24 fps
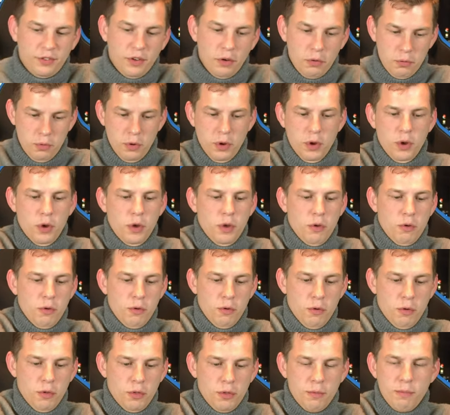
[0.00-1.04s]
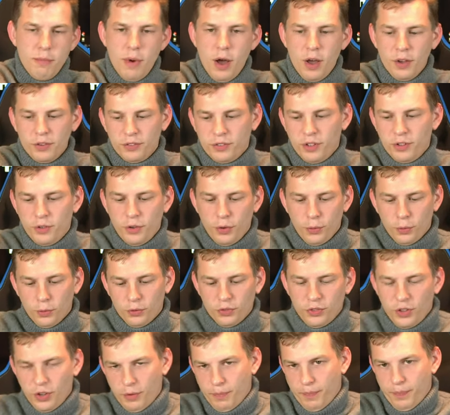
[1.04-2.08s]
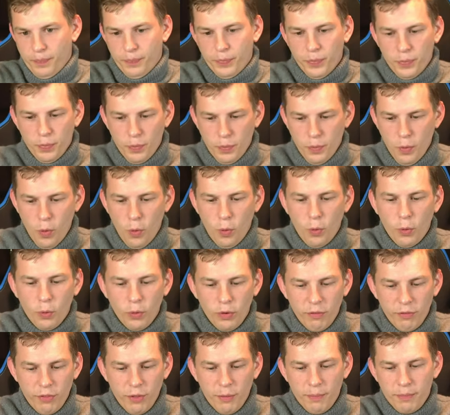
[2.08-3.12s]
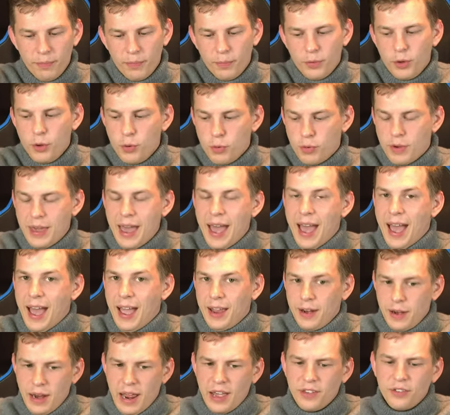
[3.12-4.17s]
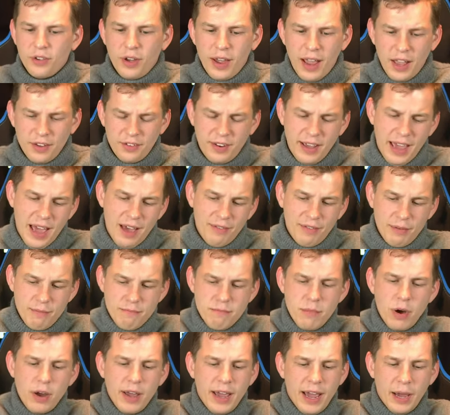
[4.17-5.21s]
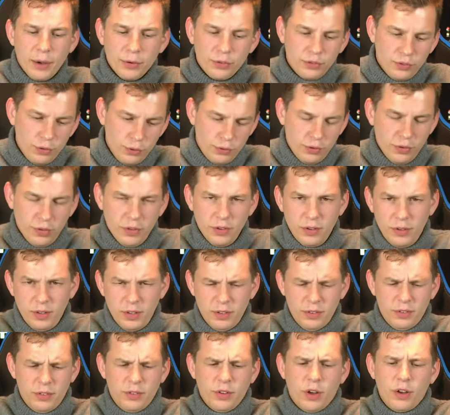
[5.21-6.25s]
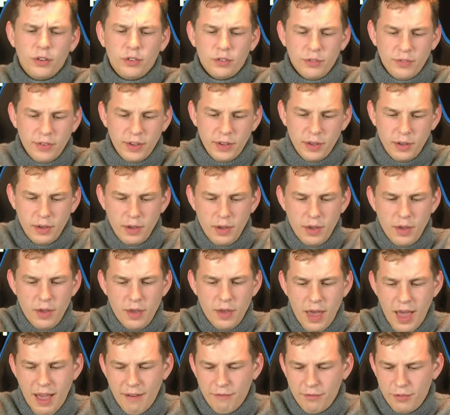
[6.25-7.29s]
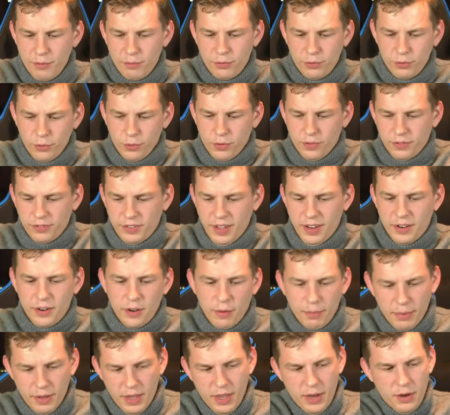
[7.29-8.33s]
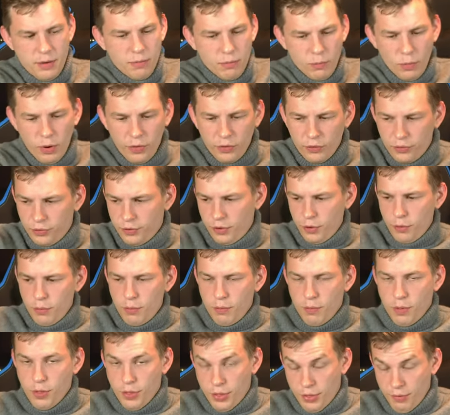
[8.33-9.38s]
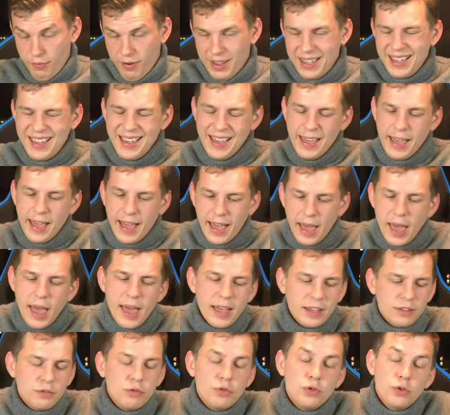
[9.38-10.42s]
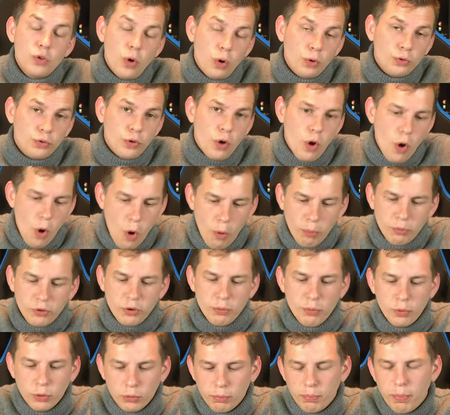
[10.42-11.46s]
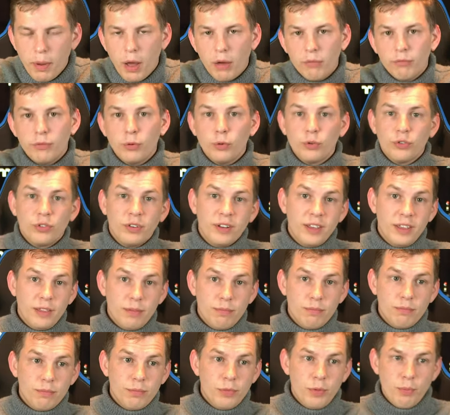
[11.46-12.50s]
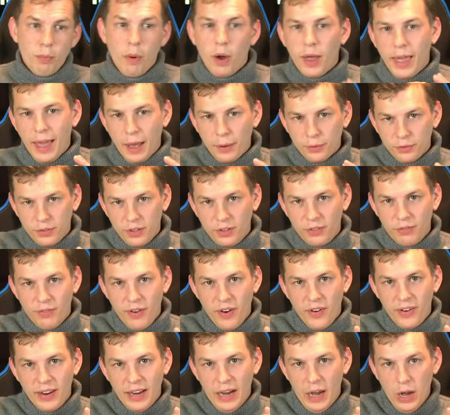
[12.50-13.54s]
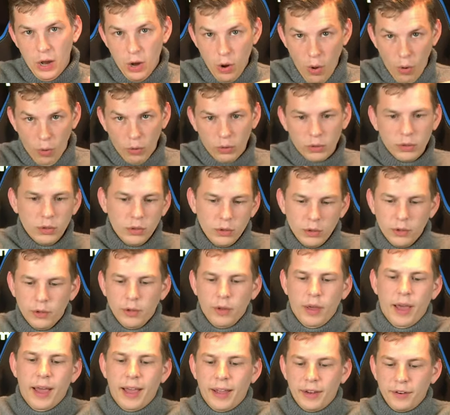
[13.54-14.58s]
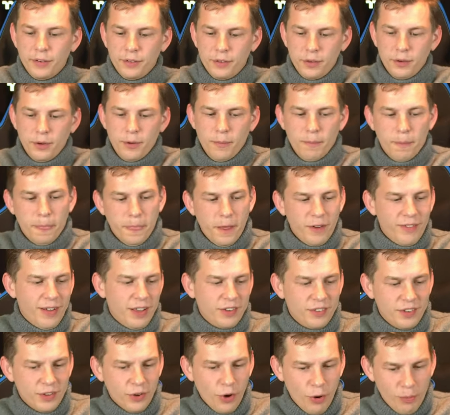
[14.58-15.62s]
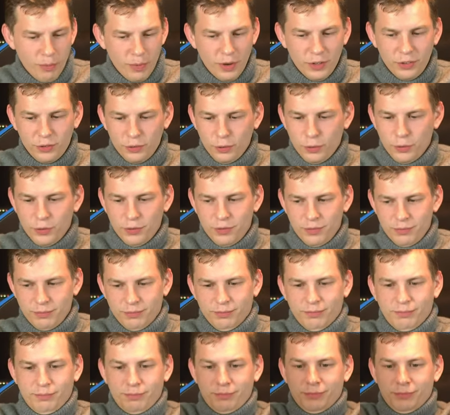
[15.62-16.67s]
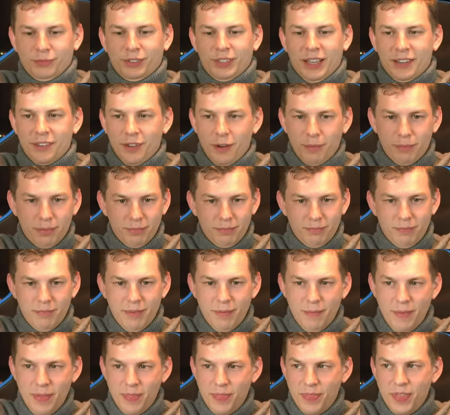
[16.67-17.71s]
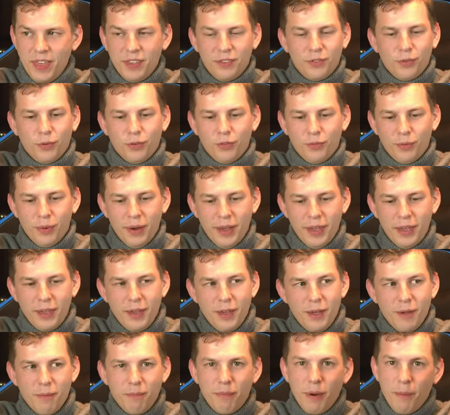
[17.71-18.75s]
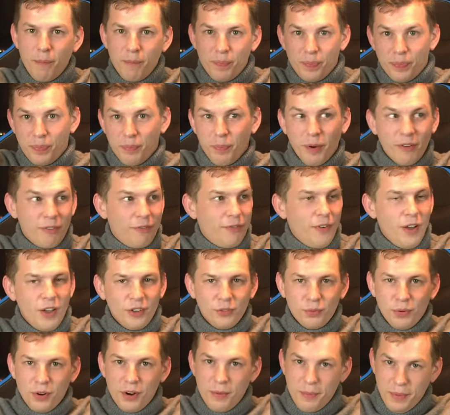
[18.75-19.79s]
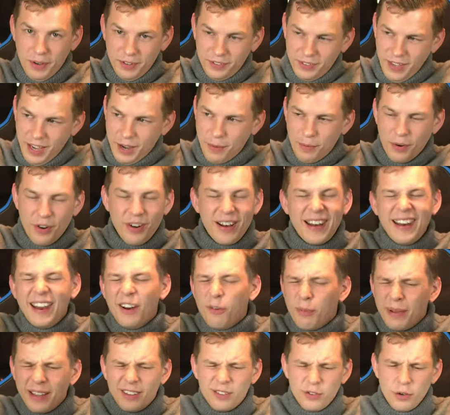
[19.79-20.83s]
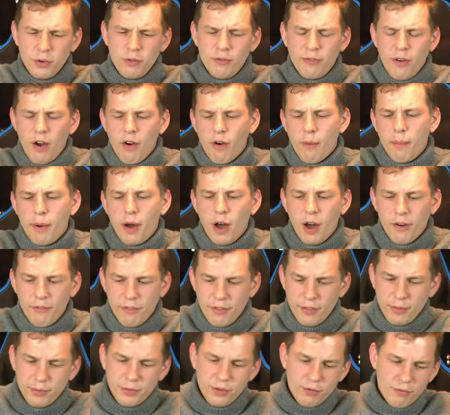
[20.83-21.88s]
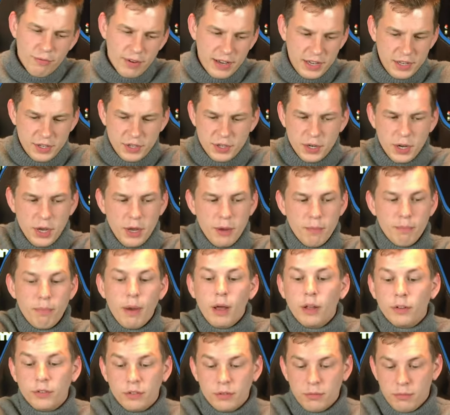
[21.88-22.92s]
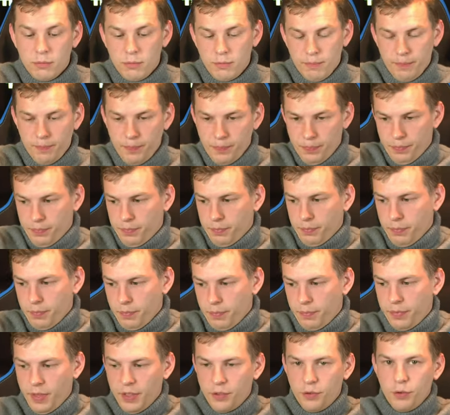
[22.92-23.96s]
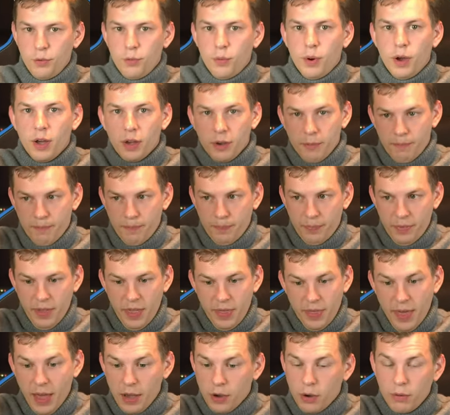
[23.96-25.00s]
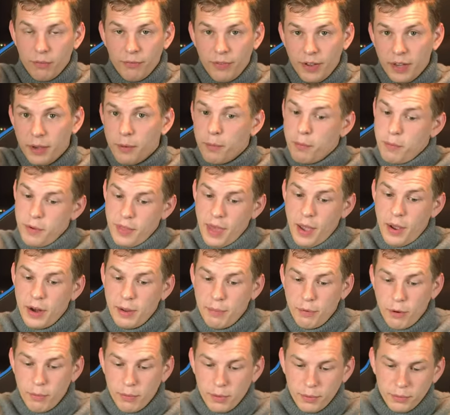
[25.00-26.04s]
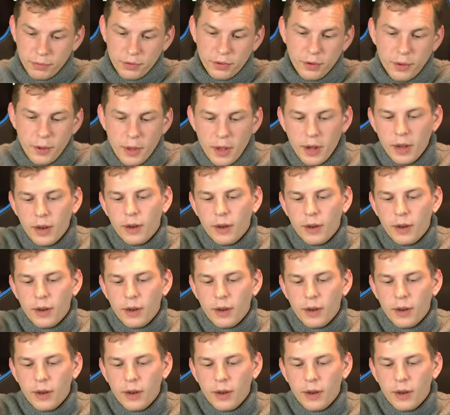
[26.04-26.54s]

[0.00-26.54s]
So the master talks to all of them. You can, as I actually have in my house due to the size of it, have them sort of set up in one, two, three. It's not optimal, but unfortunately my house is very long and I've actually got mine sort of set up in this sort of way. But my first one and my second one are a little bit too far apart for them to reach, but they do work in that config without any problems.